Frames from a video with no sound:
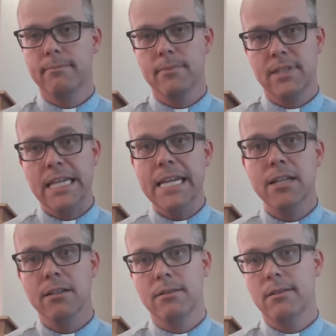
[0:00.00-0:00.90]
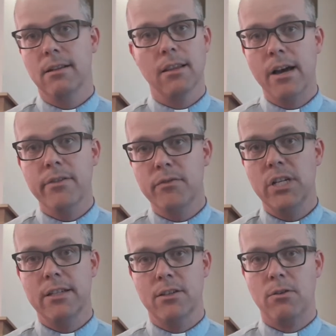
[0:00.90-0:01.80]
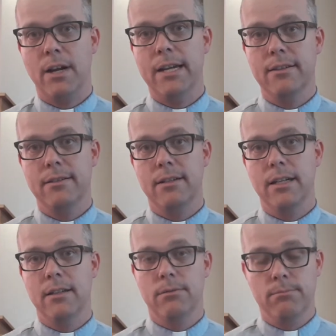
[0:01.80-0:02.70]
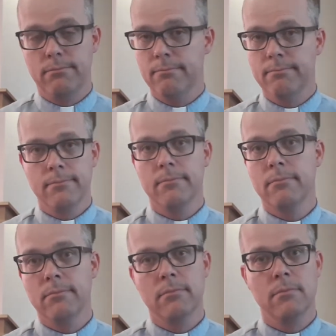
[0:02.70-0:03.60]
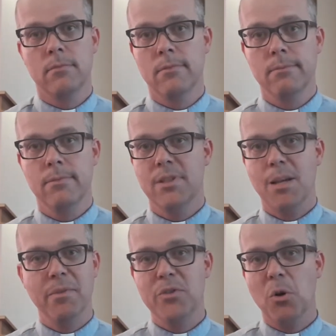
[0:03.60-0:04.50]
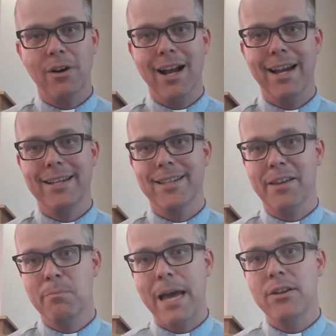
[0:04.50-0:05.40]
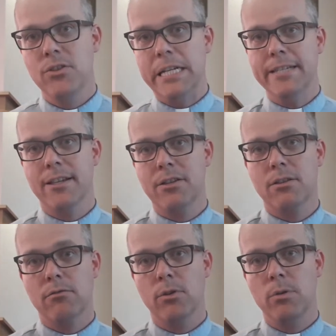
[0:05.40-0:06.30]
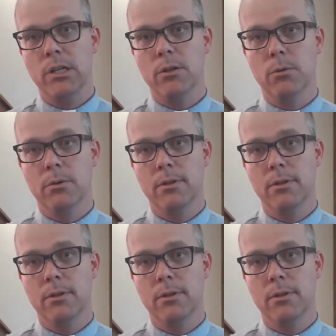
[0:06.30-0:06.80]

seen the love of Jesus Christ in some of your eyes. I've met Jesus through you.